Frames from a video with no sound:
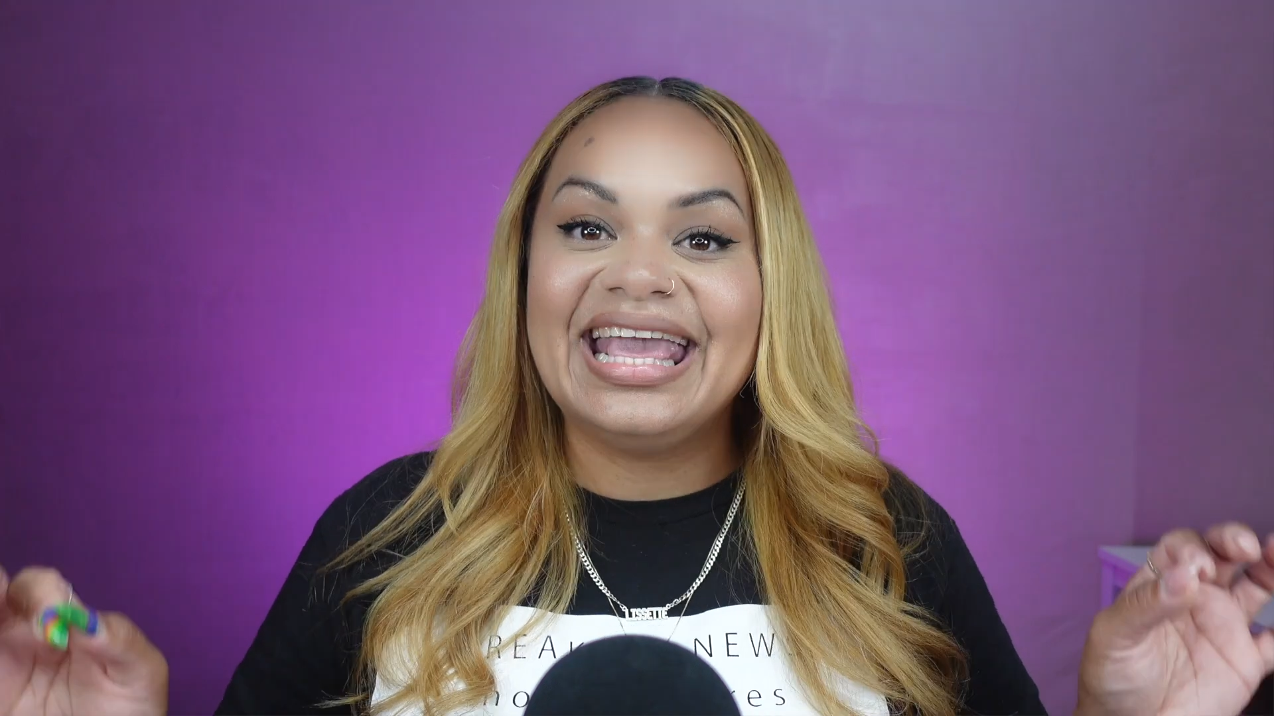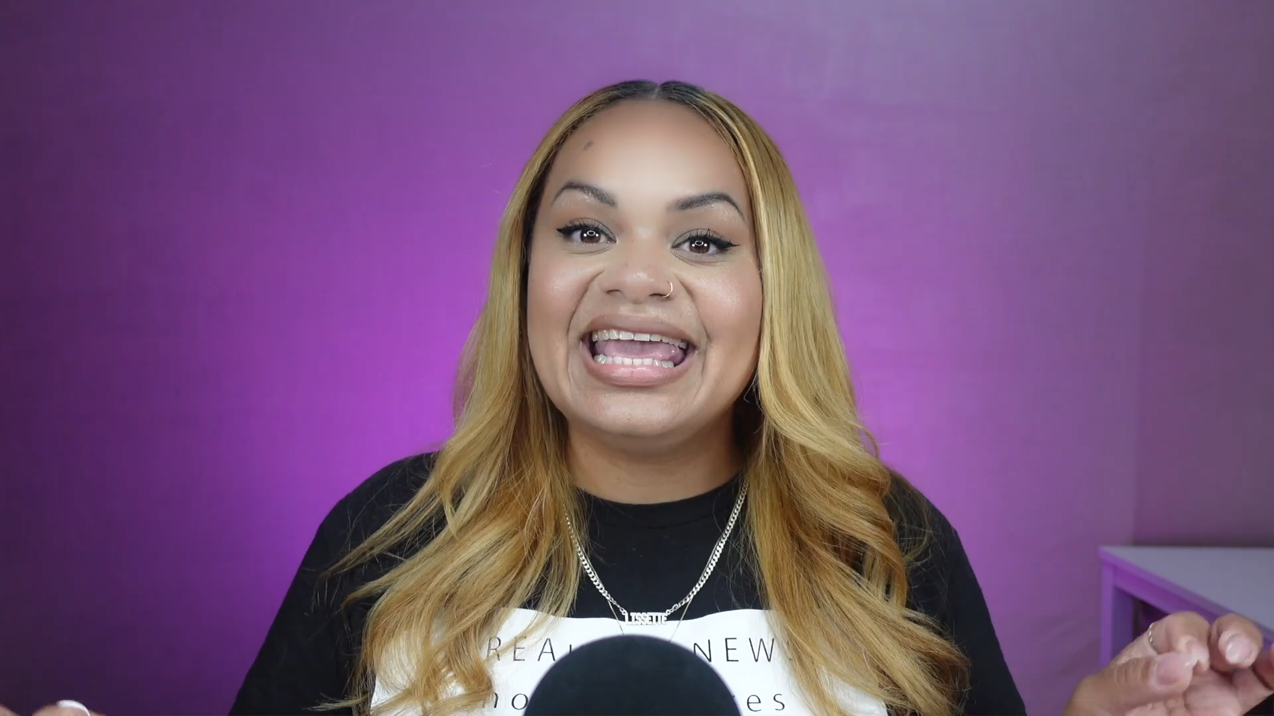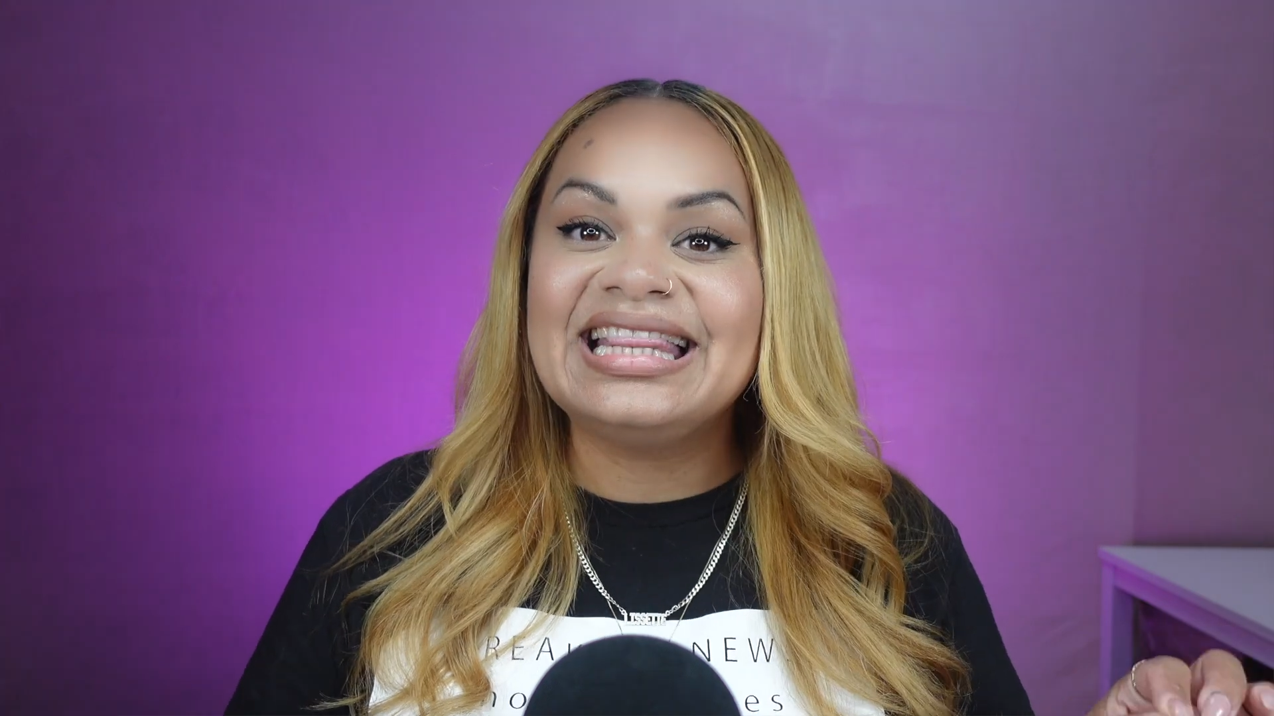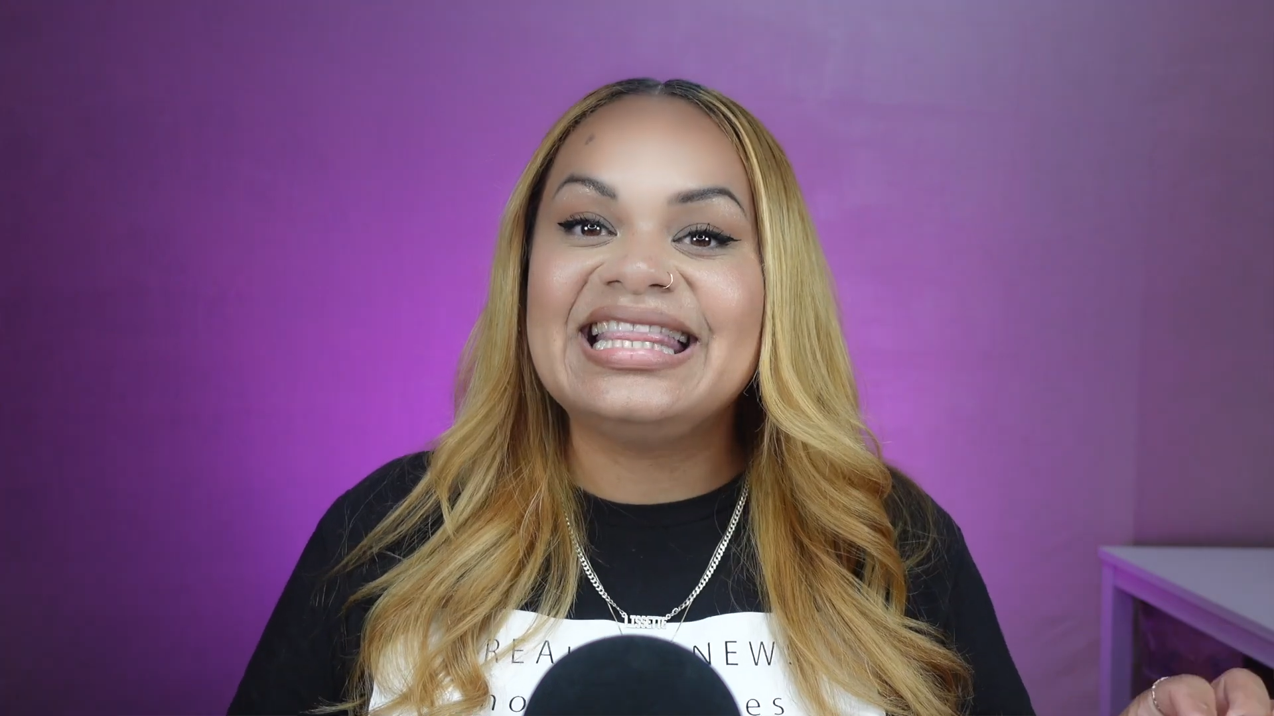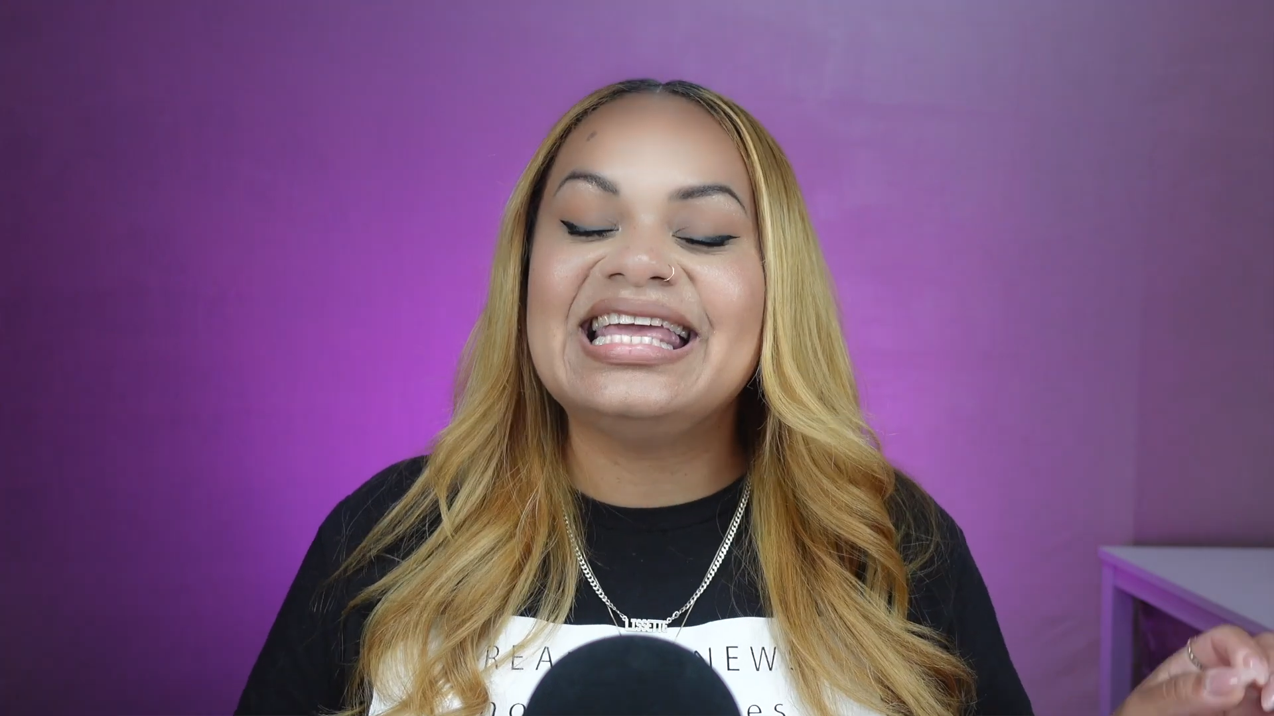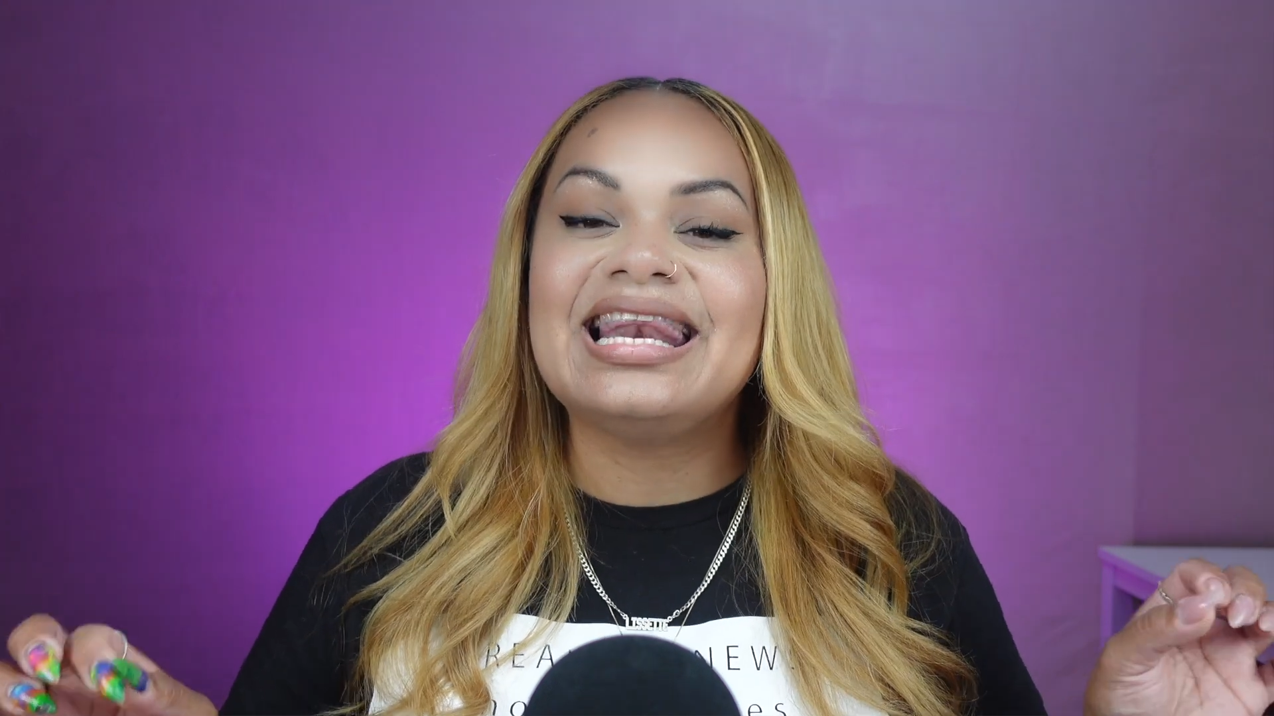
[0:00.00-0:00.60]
In the